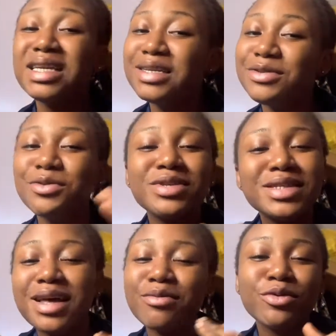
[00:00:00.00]
don't say
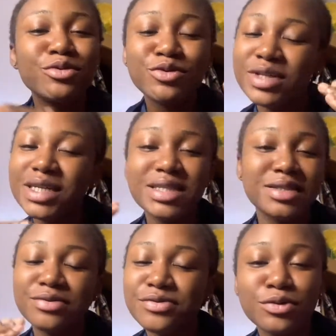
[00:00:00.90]
I'm not doing
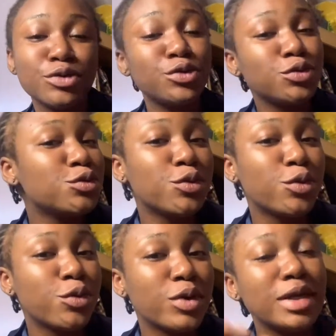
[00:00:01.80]
anything for you.
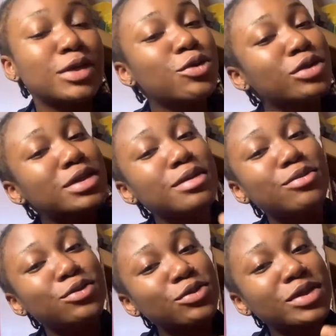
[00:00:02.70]
Don't say I'm not
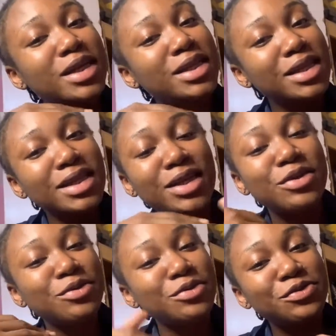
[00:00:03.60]
doing anything
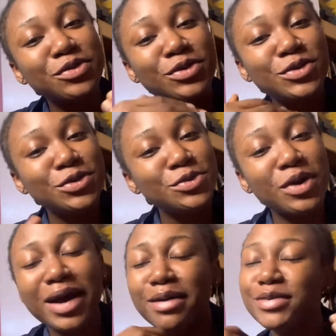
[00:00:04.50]
good for you. I
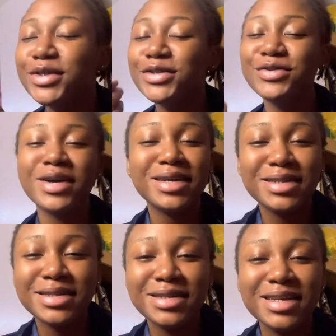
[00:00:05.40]
am
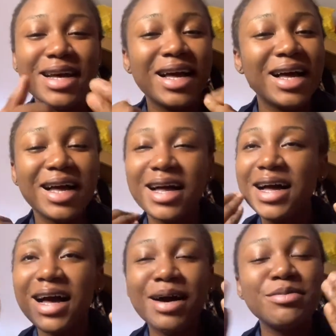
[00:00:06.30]
trying.
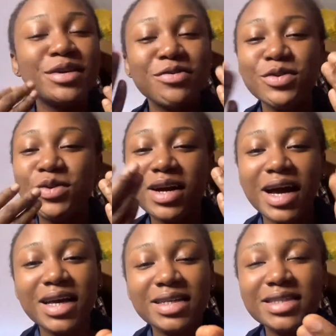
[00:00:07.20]
I'm giving you
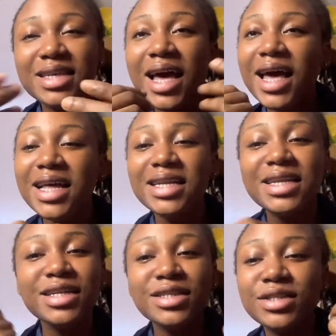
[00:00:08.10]
guys any
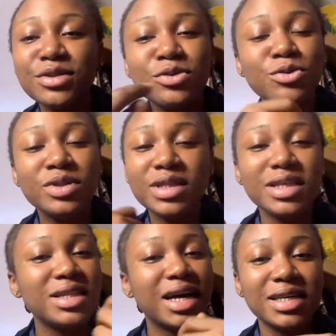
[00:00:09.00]
little good
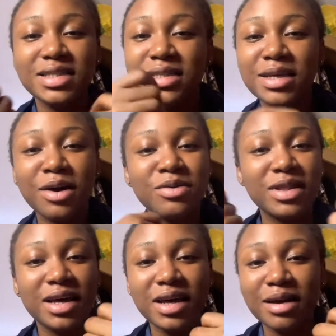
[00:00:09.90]
thing I see out
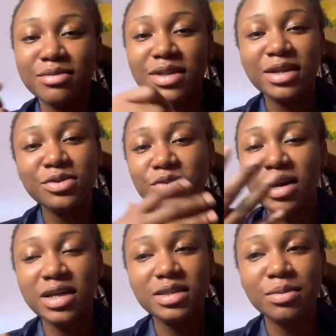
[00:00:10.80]
there. I'm telling you
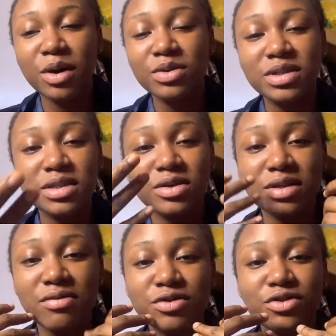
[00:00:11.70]
guys about it because
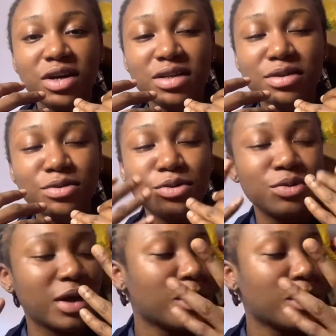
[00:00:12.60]
I've tried it. So yeah.